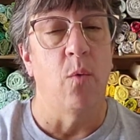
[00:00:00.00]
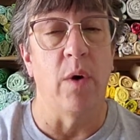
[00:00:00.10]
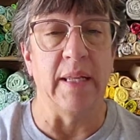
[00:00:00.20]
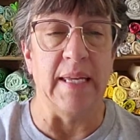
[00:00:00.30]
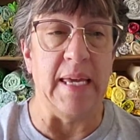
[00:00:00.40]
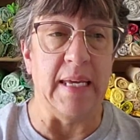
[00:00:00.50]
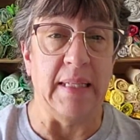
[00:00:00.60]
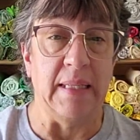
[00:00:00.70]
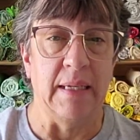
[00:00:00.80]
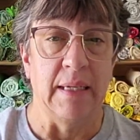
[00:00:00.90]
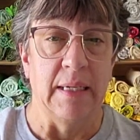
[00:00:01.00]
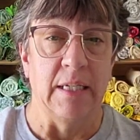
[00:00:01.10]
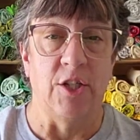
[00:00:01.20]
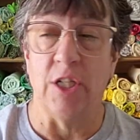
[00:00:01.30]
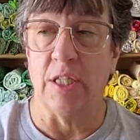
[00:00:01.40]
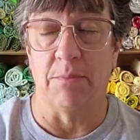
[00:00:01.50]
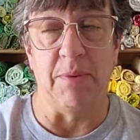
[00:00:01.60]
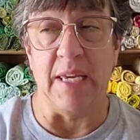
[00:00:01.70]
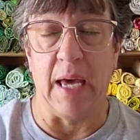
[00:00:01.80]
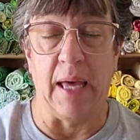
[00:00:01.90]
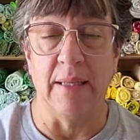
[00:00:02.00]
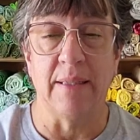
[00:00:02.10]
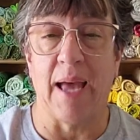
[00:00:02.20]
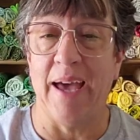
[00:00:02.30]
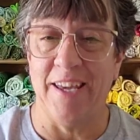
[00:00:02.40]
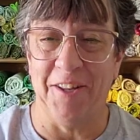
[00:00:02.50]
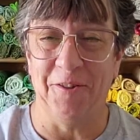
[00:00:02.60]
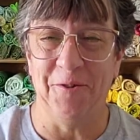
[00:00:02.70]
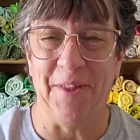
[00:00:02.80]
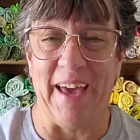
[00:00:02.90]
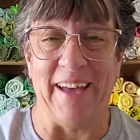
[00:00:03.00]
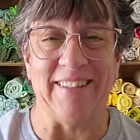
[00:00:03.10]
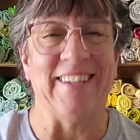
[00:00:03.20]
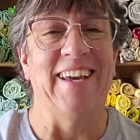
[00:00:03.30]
one in just because, I can do that.